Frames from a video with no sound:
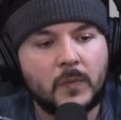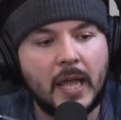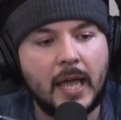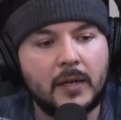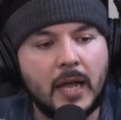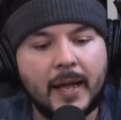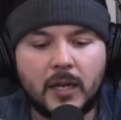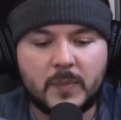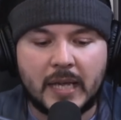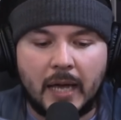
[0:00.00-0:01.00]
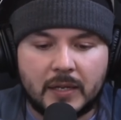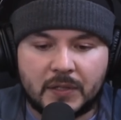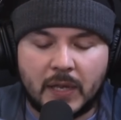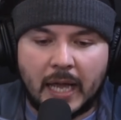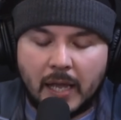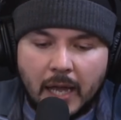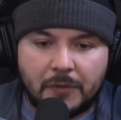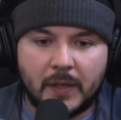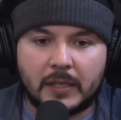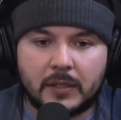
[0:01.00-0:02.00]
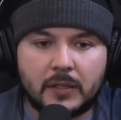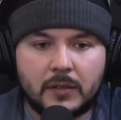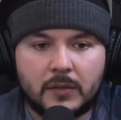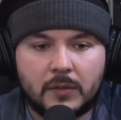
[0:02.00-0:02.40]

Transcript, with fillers: And I got to be honest, I think